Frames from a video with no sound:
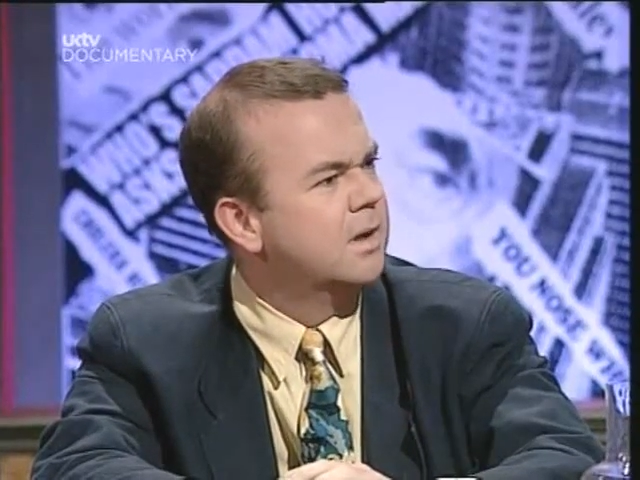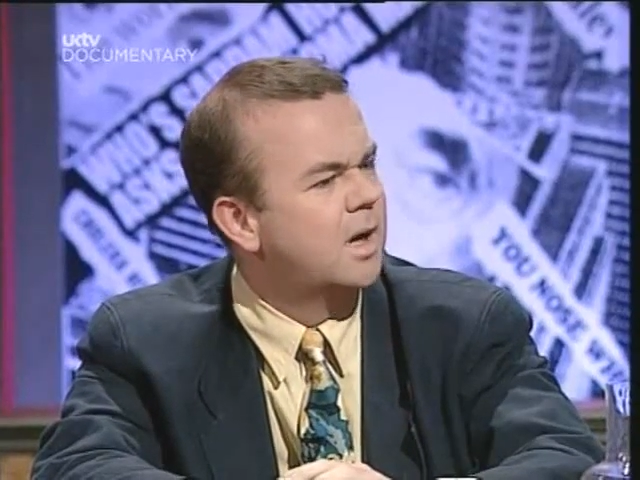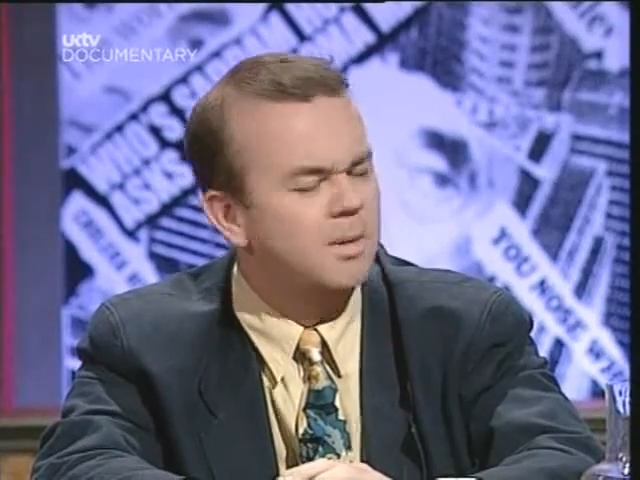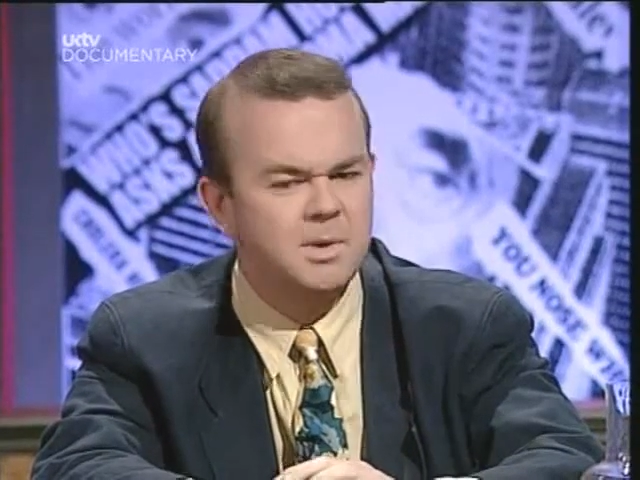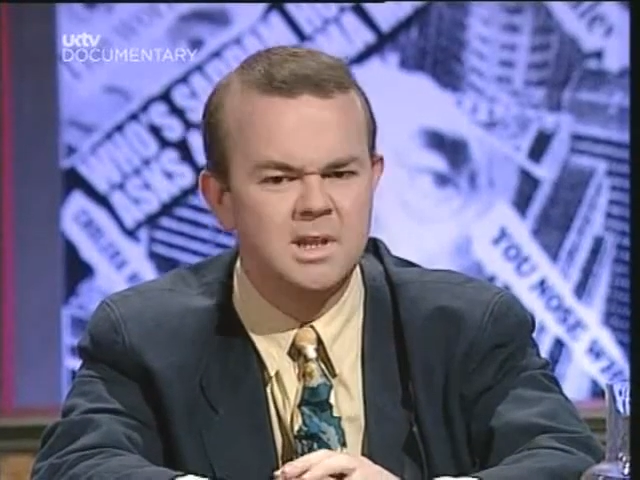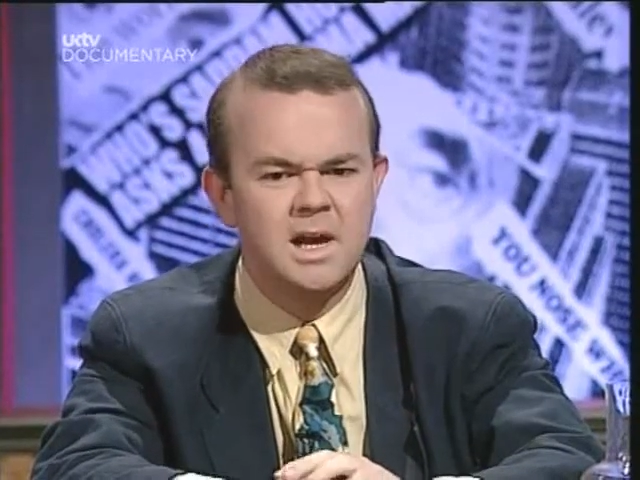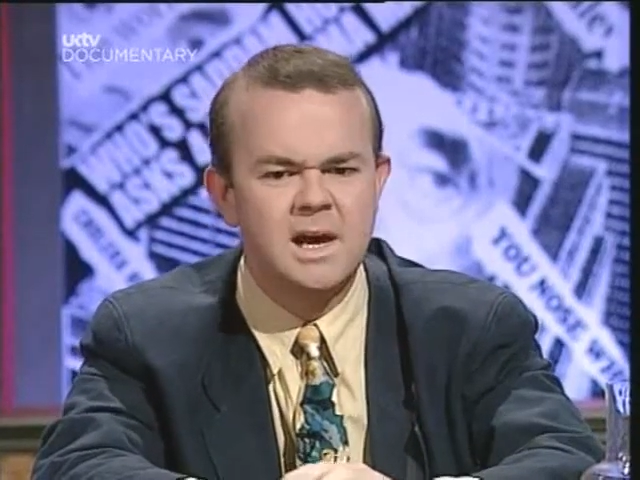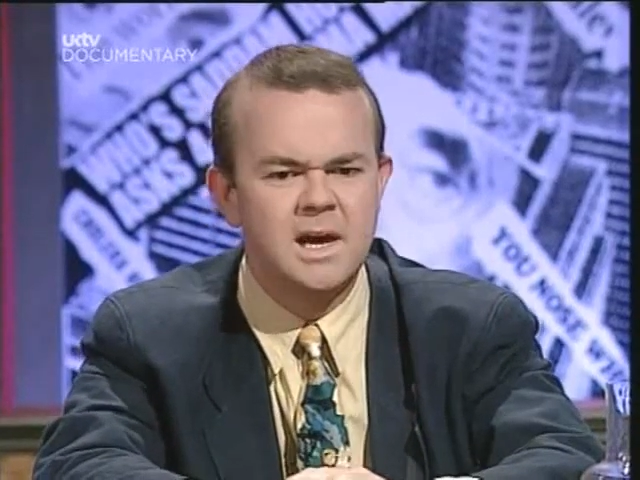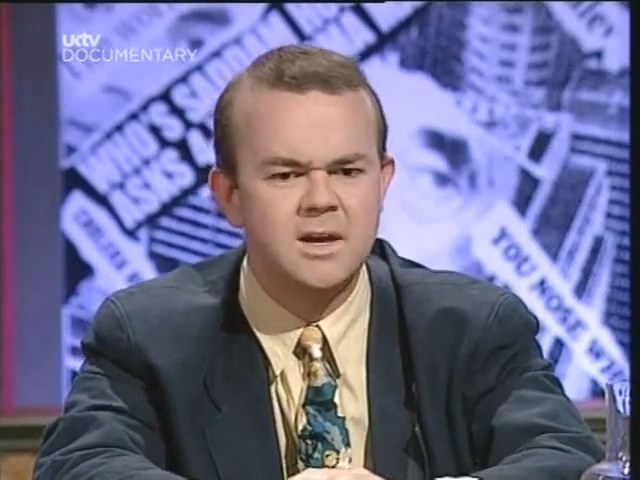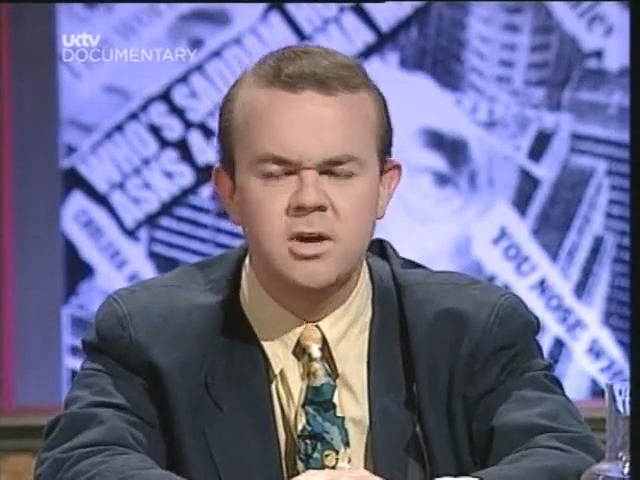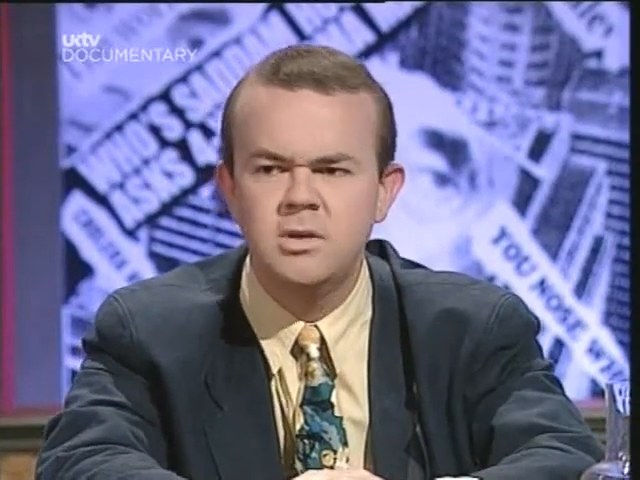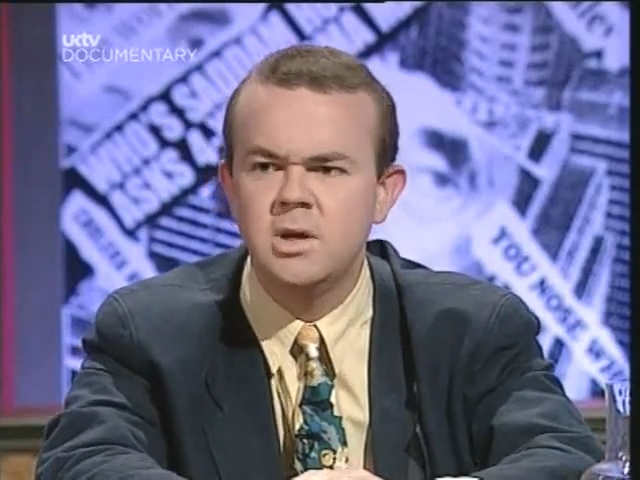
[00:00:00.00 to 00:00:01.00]
I mean, they
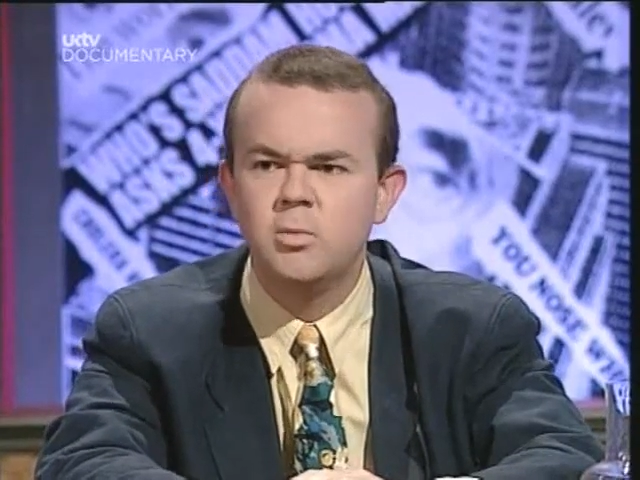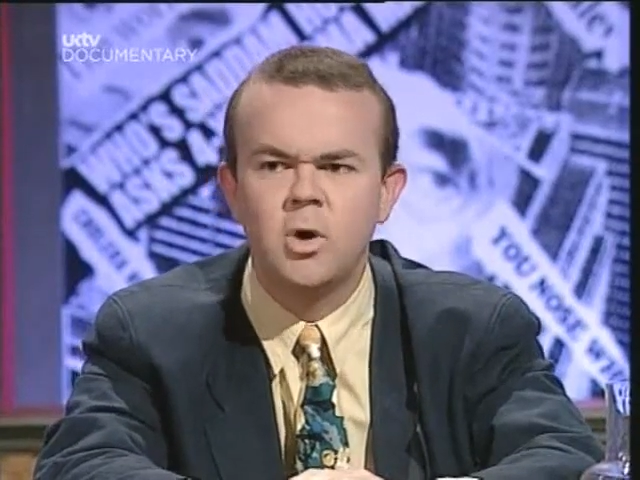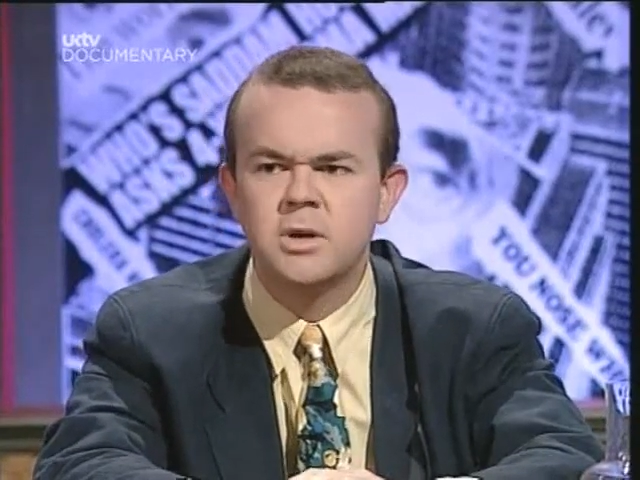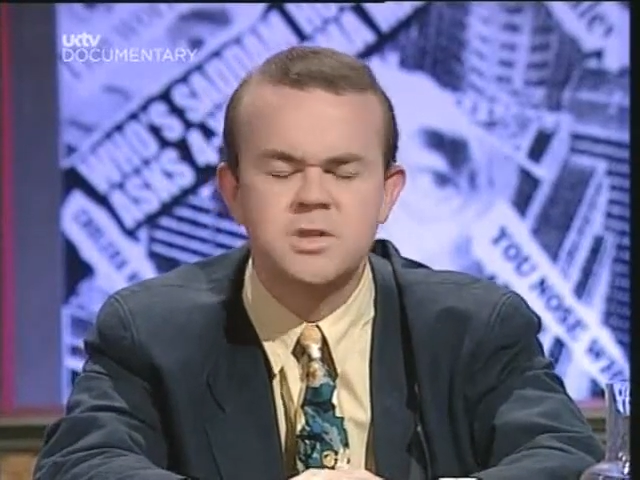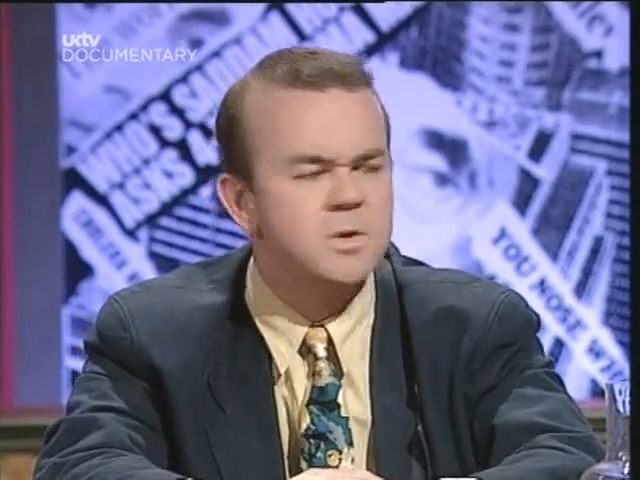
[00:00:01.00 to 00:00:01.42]
had only, what,